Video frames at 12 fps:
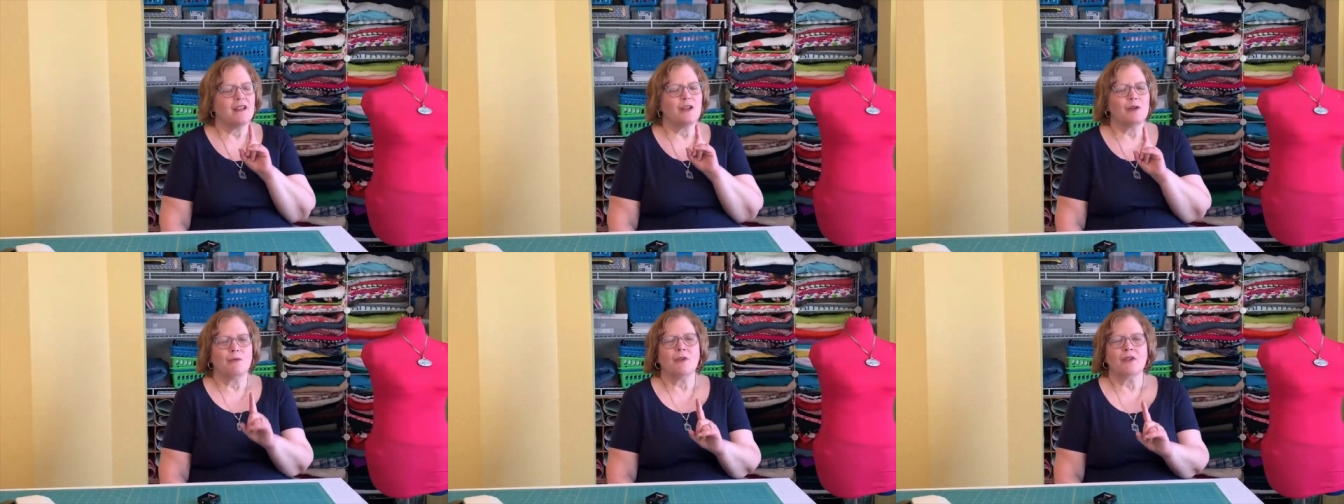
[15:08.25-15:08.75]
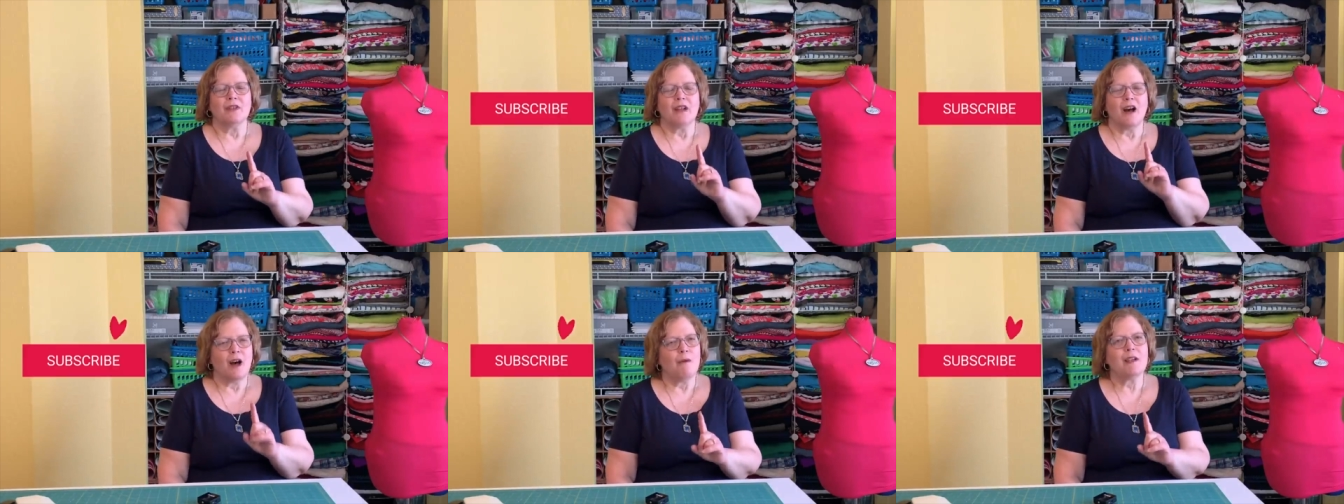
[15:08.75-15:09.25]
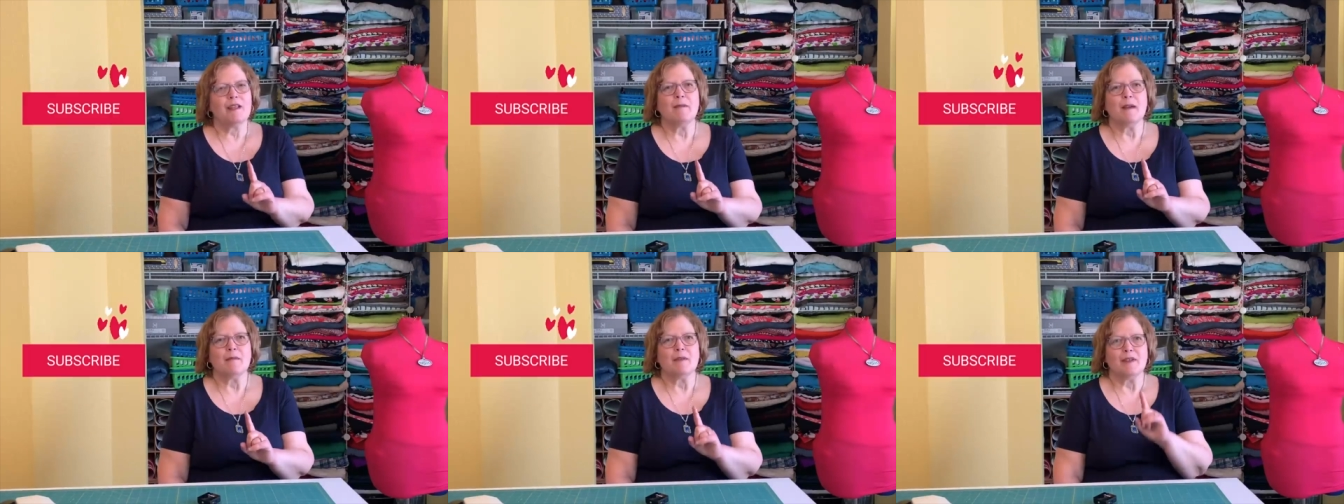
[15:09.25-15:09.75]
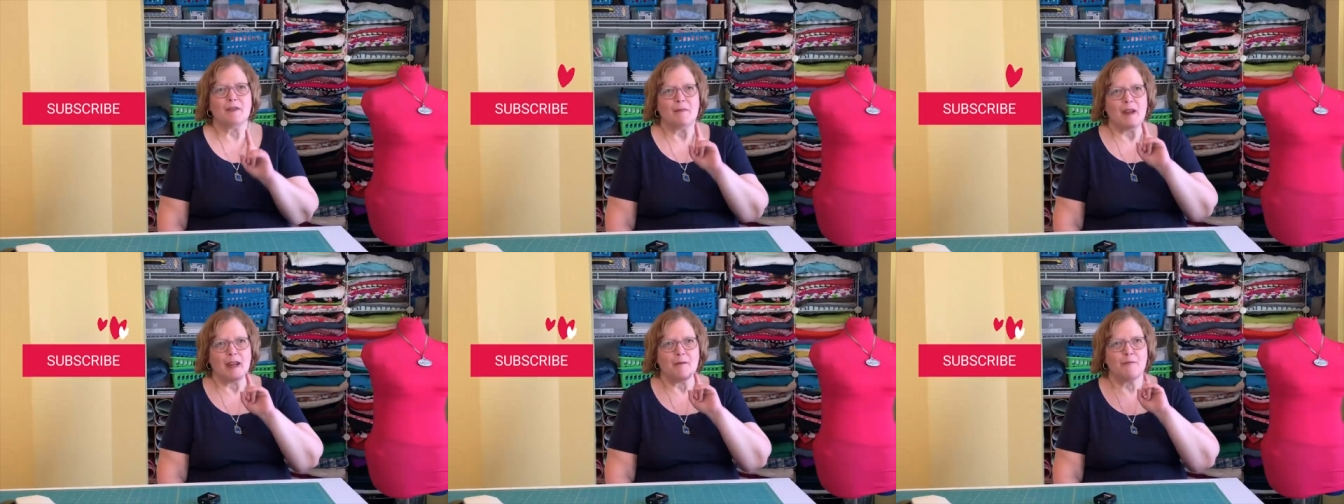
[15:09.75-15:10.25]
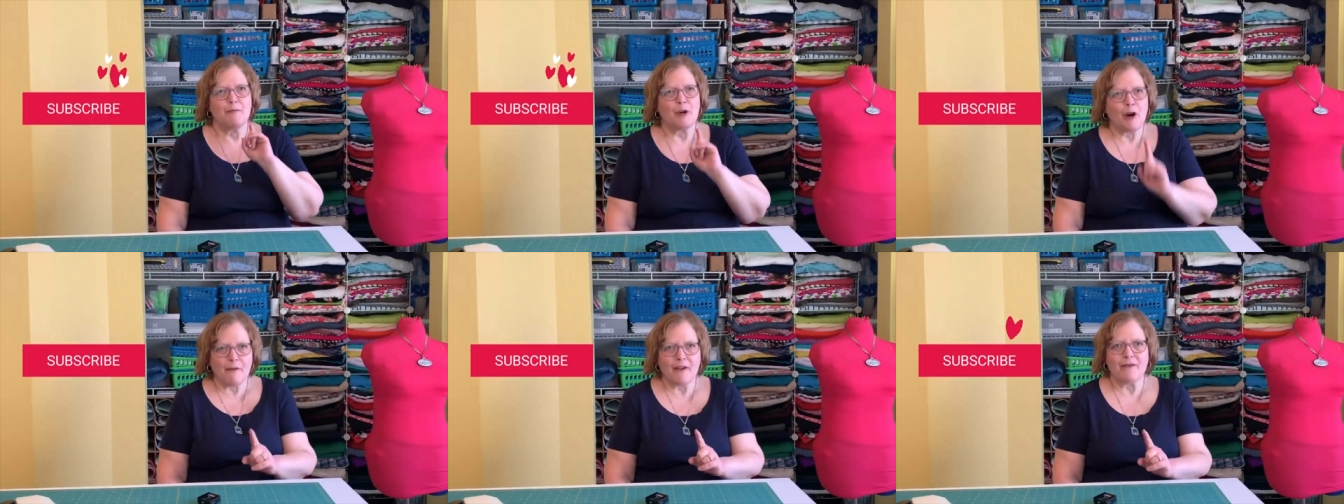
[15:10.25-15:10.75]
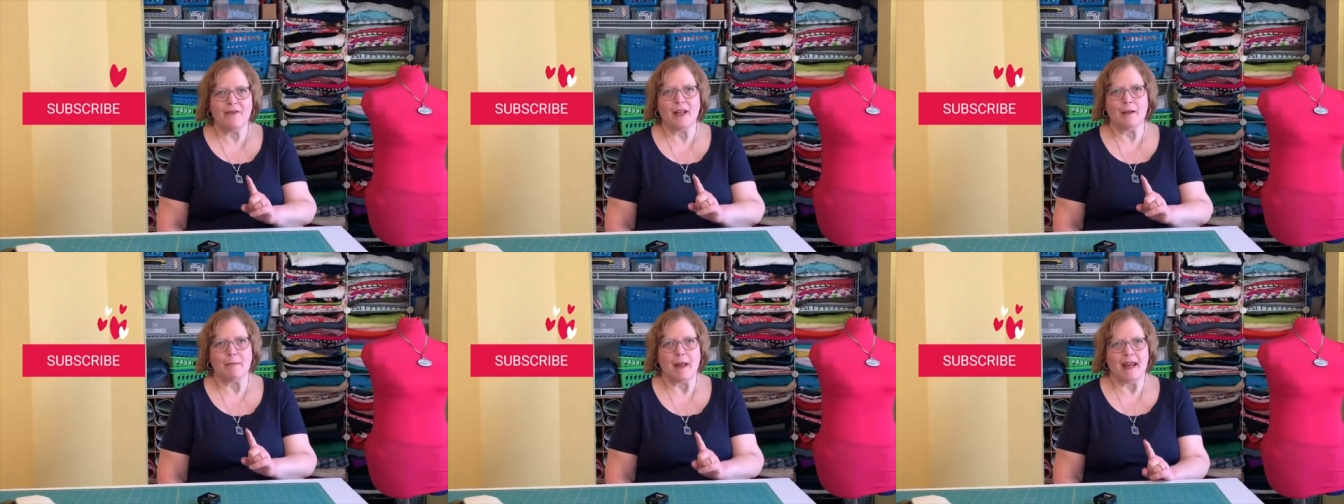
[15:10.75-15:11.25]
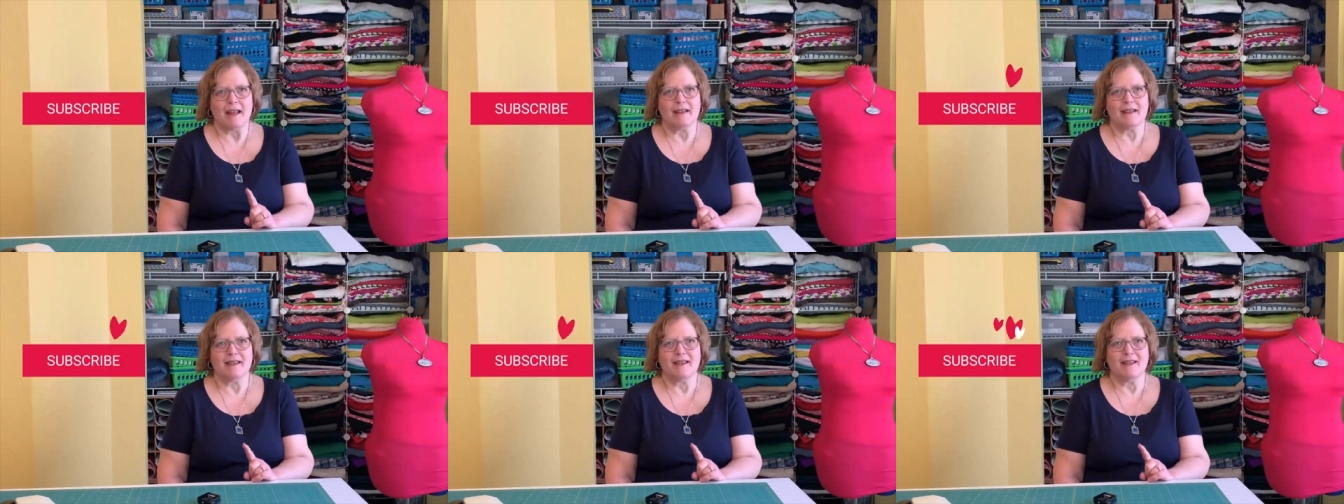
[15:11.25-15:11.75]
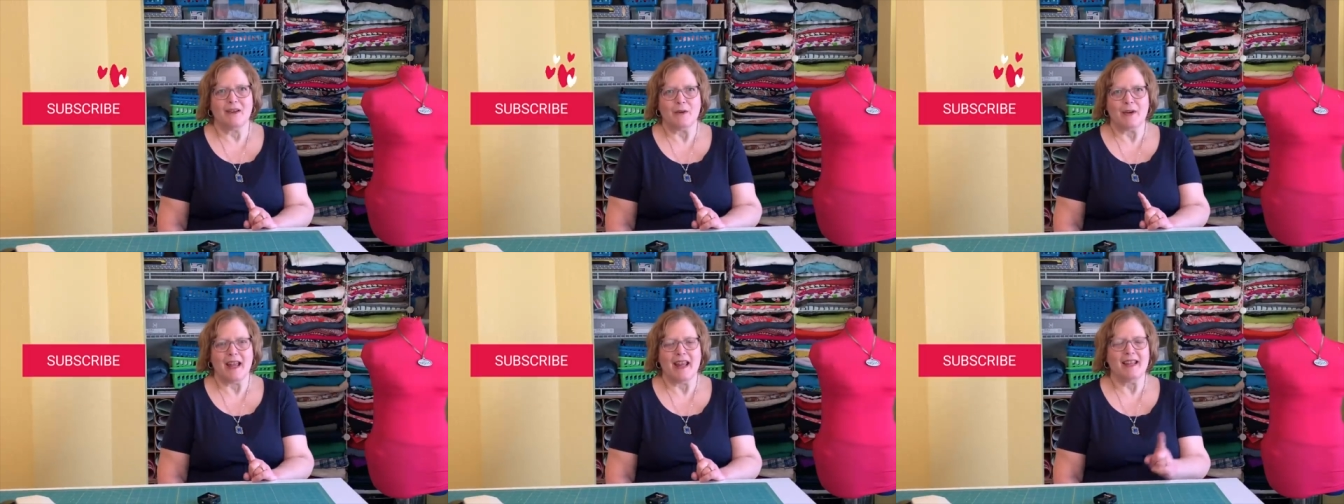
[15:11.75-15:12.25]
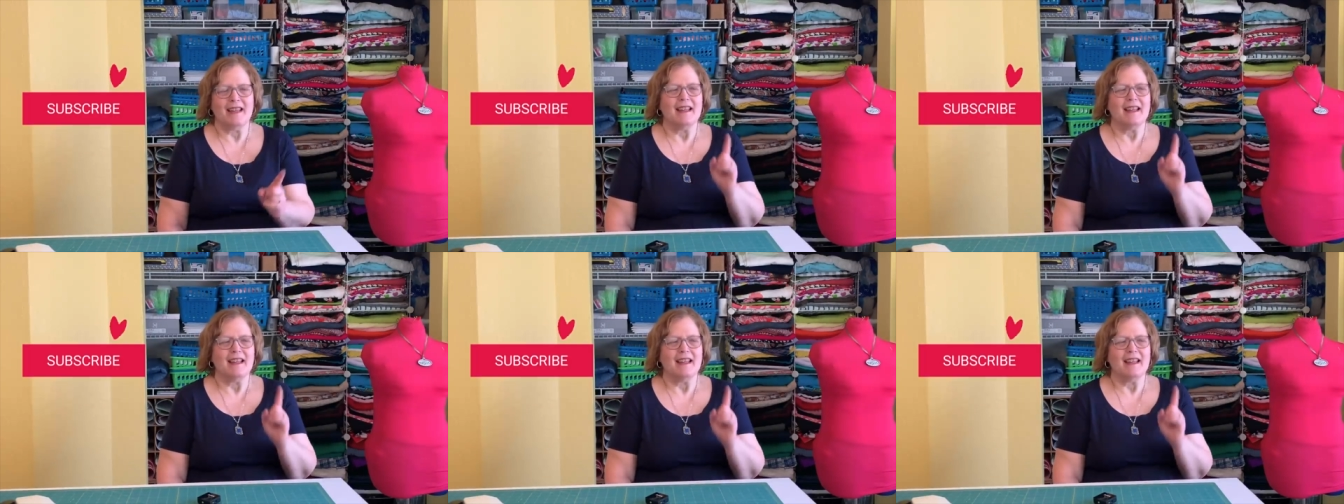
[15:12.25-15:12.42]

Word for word: you will always be able to make perfect fitting pants. Okay?